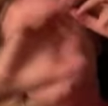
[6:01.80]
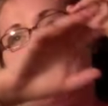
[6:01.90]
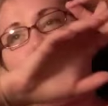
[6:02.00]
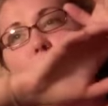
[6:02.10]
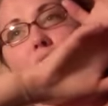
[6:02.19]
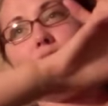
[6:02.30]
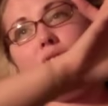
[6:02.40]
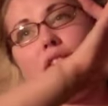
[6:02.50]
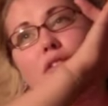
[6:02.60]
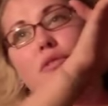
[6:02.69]
about Native
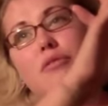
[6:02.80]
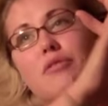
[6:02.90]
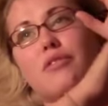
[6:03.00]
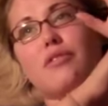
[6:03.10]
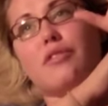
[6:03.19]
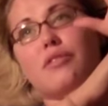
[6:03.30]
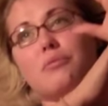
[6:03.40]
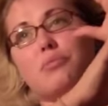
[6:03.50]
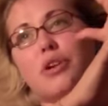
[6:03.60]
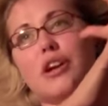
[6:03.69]
Americans
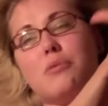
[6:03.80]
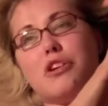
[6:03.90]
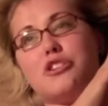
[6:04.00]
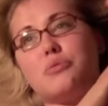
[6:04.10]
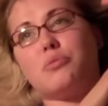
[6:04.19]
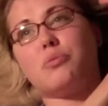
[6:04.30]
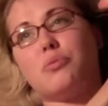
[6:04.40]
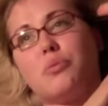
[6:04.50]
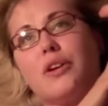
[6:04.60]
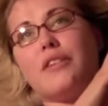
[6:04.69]
pretty much
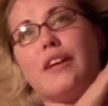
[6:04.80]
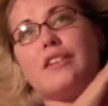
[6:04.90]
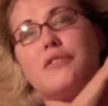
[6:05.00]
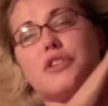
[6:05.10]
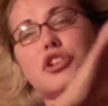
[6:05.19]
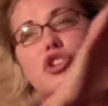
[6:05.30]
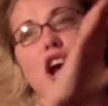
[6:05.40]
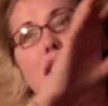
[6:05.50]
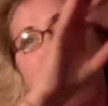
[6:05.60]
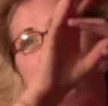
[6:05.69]
were like different
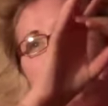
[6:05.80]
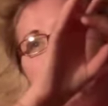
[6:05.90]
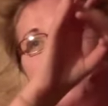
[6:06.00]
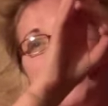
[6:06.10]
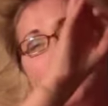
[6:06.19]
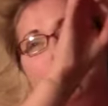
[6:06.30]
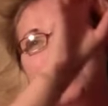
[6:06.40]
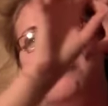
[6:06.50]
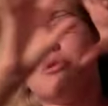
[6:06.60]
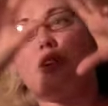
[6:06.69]
tribes, they were like a
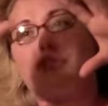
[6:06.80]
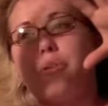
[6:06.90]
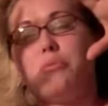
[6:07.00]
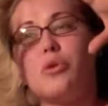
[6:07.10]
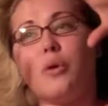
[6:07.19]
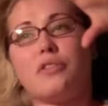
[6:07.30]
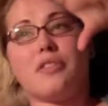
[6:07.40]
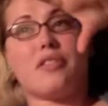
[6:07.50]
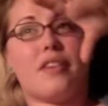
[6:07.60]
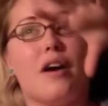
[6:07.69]
people from north
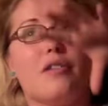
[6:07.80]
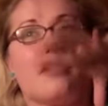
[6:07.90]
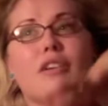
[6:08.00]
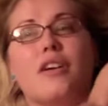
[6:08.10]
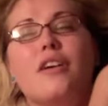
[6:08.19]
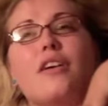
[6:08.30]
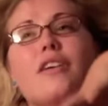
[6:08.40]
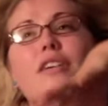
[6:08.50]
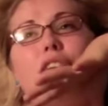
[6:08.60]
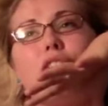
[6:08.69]
to south.
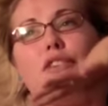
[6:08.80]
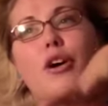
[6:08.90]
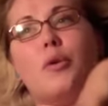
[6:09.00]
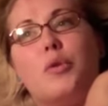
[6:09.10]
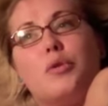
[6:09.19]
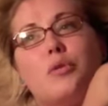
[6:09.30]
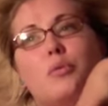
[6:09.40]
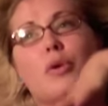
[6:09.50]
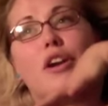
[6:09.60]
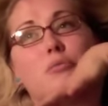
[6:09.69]
So
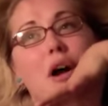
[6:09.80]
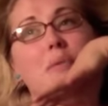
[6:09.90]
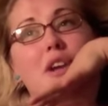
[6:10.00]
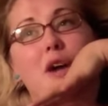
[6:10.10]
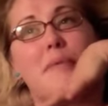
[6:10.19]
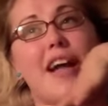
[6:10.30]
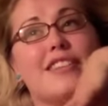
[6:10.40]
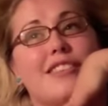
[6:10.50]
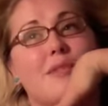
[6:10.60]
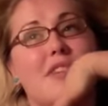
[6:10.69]
word probably got back
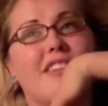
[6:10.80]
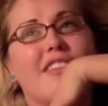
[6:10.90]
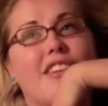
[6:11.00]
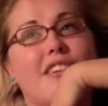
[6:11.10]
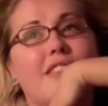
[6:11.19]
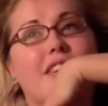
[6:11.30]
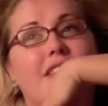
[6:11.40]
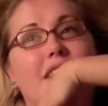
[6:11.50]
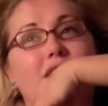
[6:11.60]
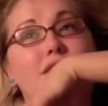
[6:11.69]
to them that they're,
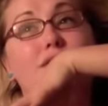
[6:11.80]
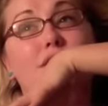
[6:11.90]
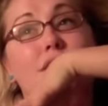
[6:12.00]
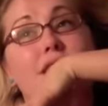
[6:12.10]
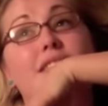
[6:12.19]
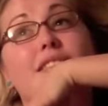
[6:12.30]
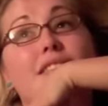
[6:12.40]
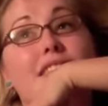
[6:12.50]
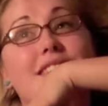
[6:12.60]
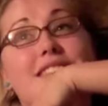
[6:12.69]
they're like, there's these
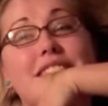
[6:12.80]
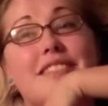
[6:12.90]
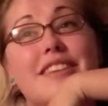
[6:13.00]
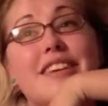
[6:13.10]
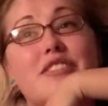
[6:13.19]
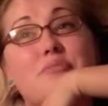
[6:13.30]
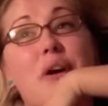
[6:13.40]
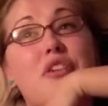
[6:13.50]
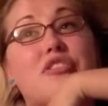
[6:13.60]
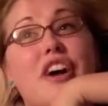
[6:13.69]
these disease
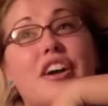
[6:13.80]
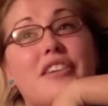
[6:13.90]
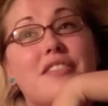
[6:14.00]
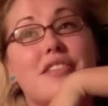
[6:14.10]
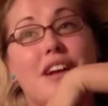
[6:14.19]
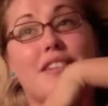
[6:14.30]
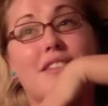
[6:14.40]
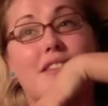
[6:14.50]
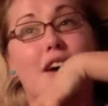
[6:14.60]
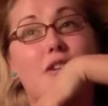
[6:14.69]
motherfuckers down
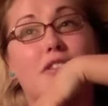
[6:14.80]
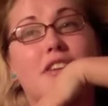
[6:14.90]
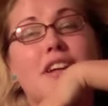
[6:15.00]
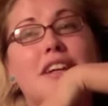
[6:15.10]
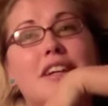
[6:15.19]
the south.